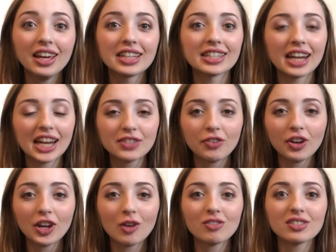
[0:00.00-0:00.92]
Today's
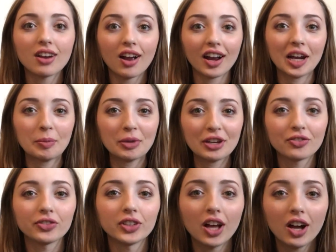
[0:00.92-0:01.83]
video is not going to be a
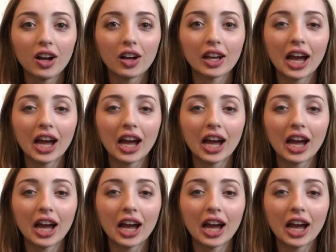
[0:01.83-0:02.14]
vlog.